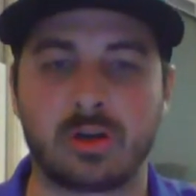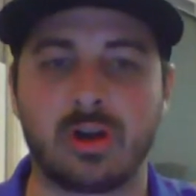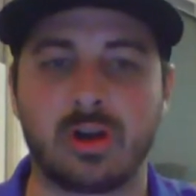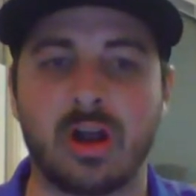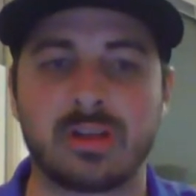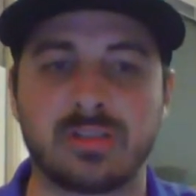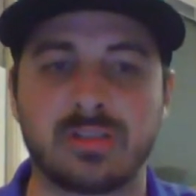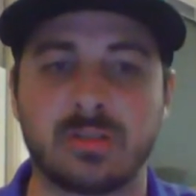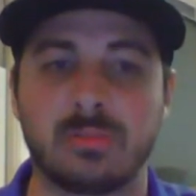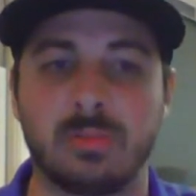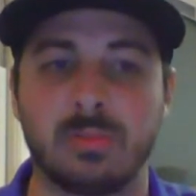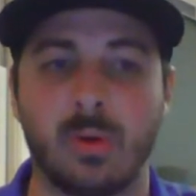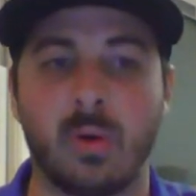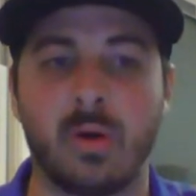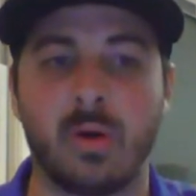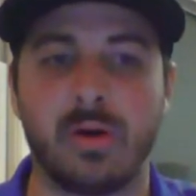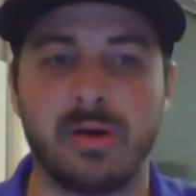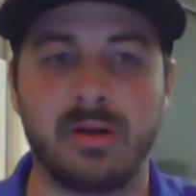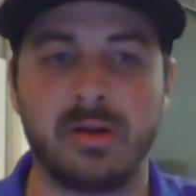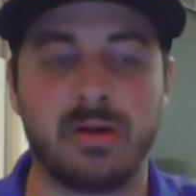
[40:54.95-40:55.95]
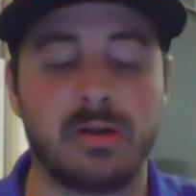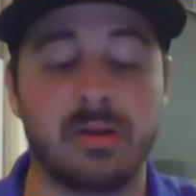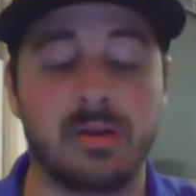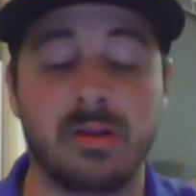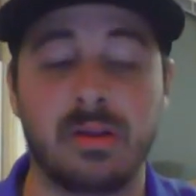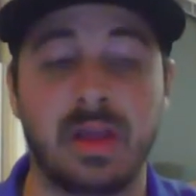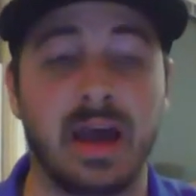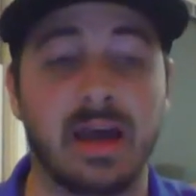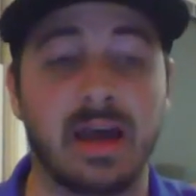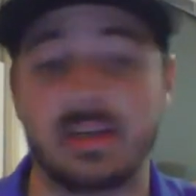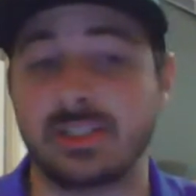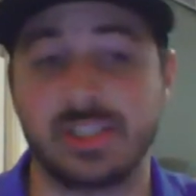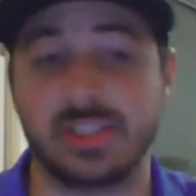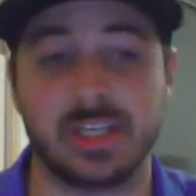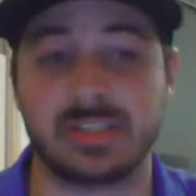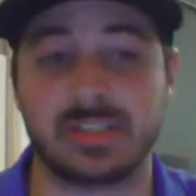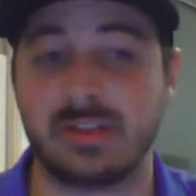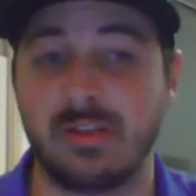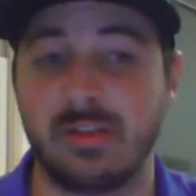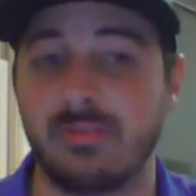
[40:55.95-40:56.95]
across the board, not
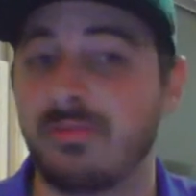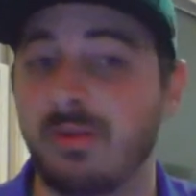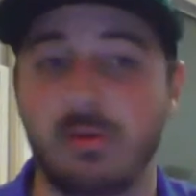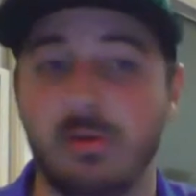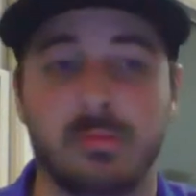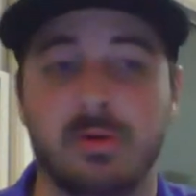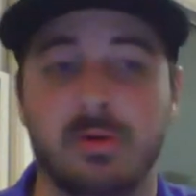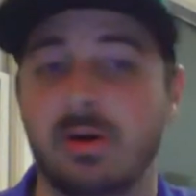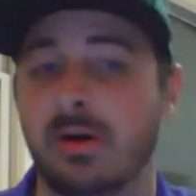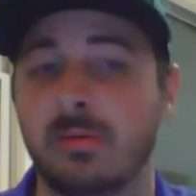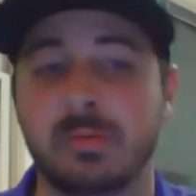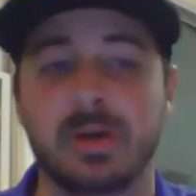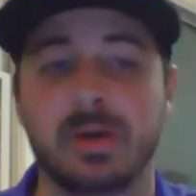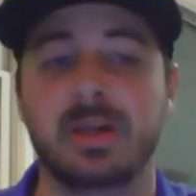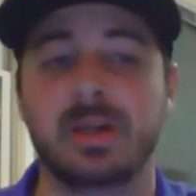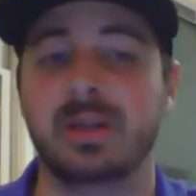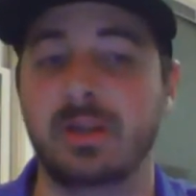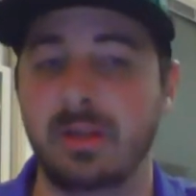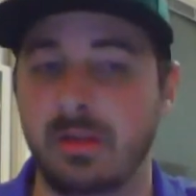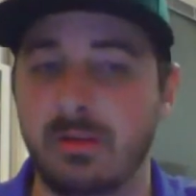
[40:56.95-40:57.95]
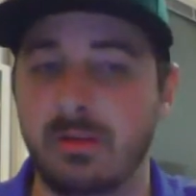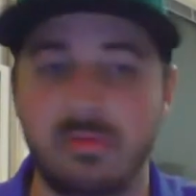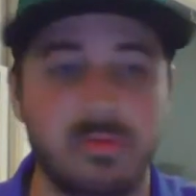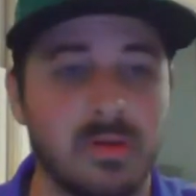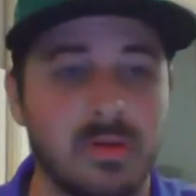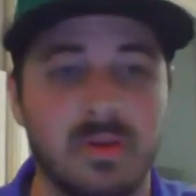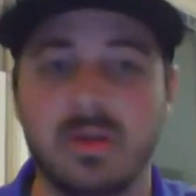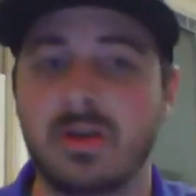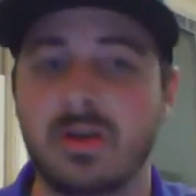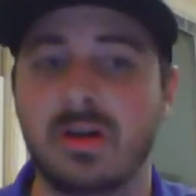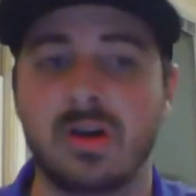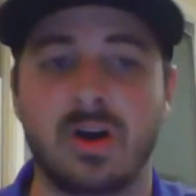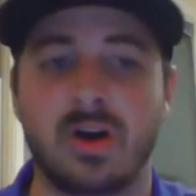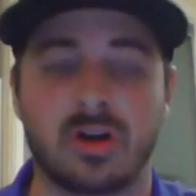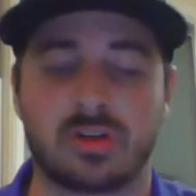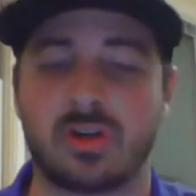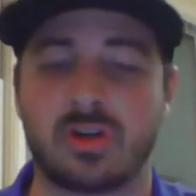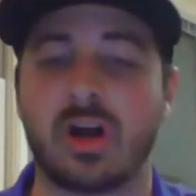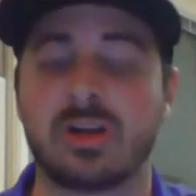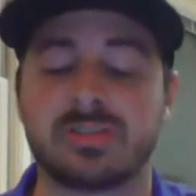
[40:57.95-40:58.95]
just in football, but
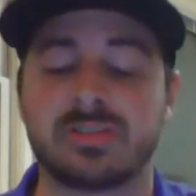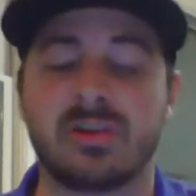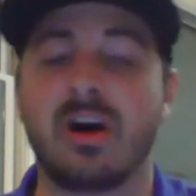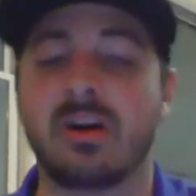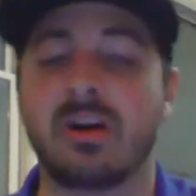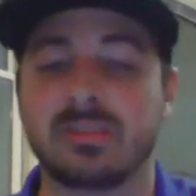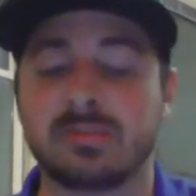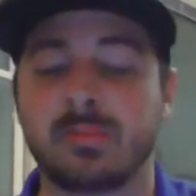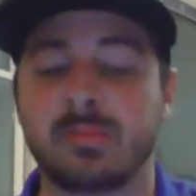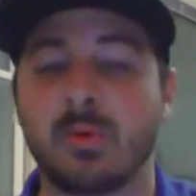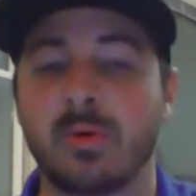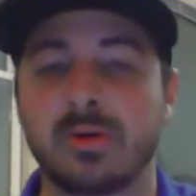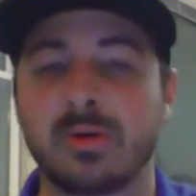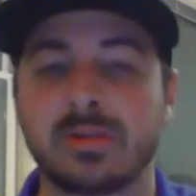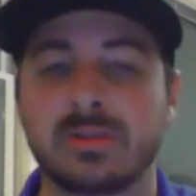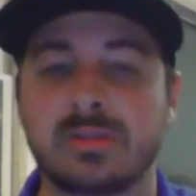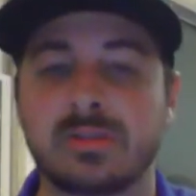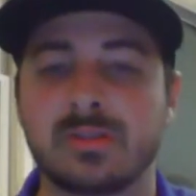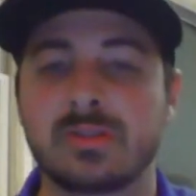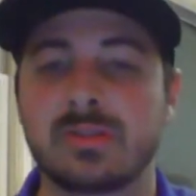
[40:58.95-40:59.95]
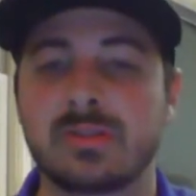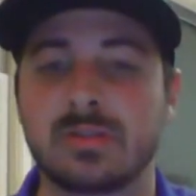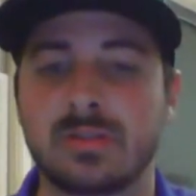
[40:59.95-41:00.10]
across all sports.